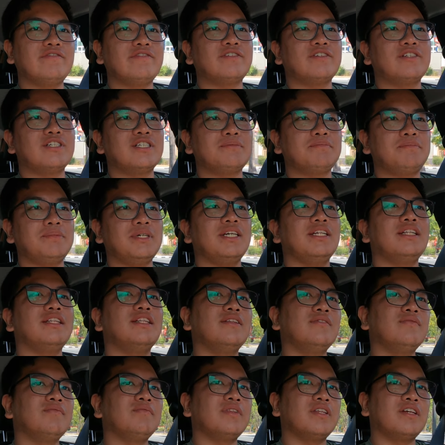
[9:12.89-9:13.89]
4 speed
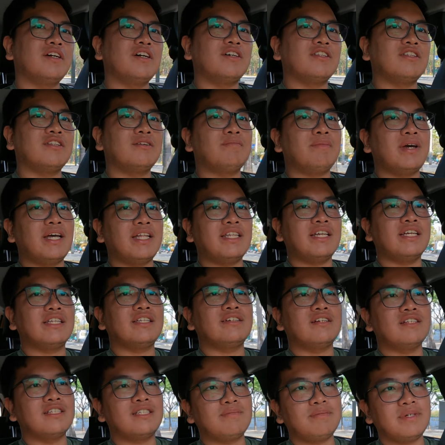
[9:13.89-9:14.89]
automatic
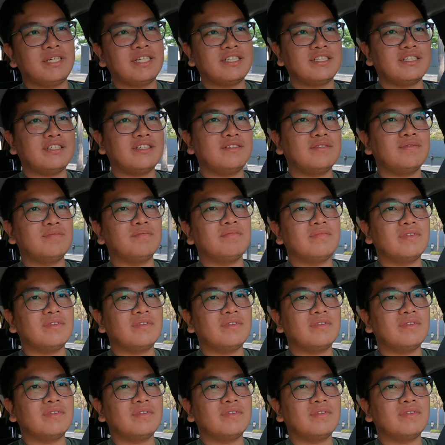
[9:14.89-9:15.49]
transmission